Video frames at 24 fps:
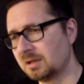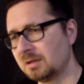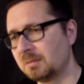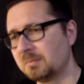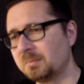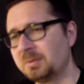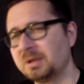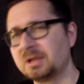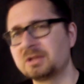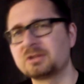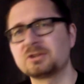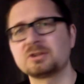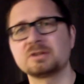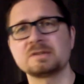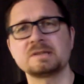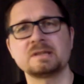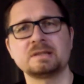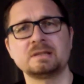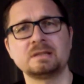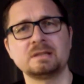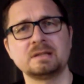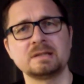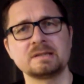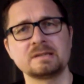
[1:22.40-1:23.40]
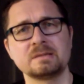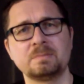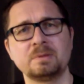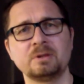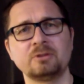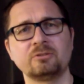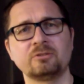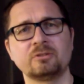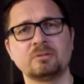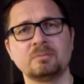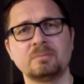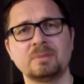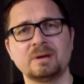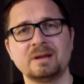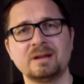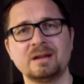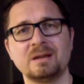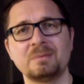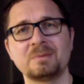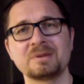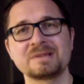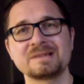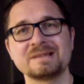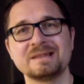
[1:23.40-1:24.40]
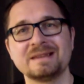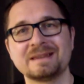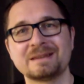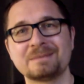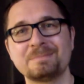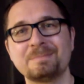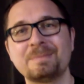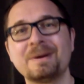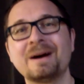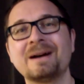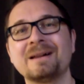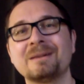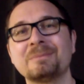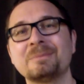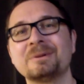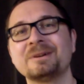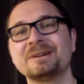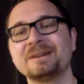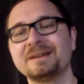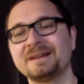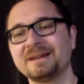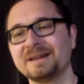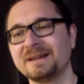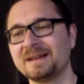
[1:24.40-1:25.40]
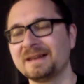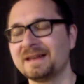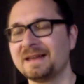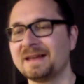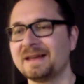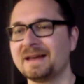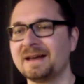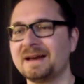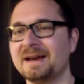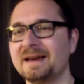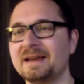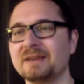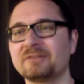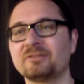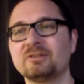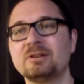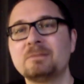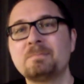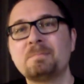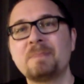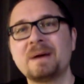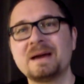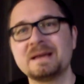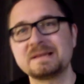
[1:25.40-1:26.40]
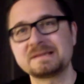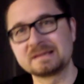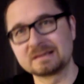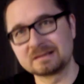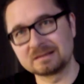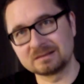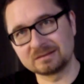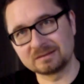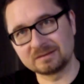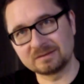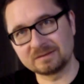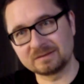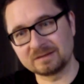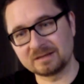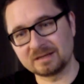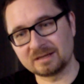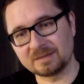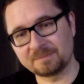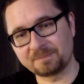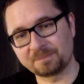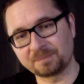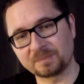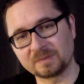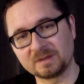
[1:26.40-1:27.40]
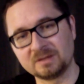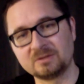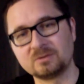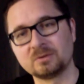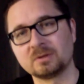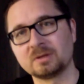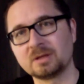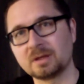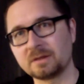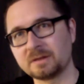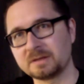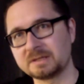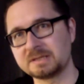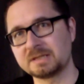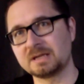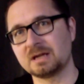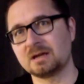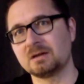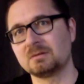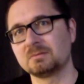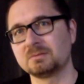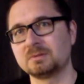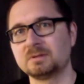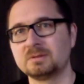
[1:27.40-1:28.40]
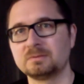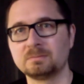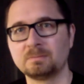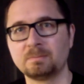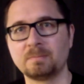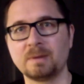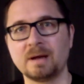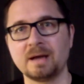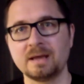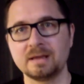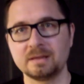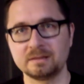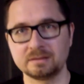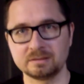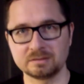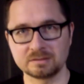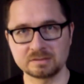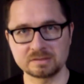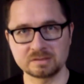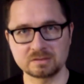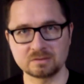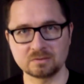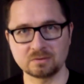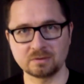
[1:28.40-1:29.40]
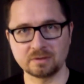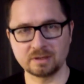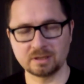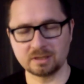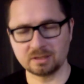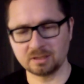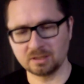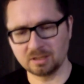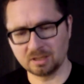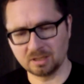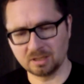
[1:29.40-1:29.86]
Pictures at an Exhibition by Emerslake and Palmer. I actually bicycled into another town to buy it in a store there.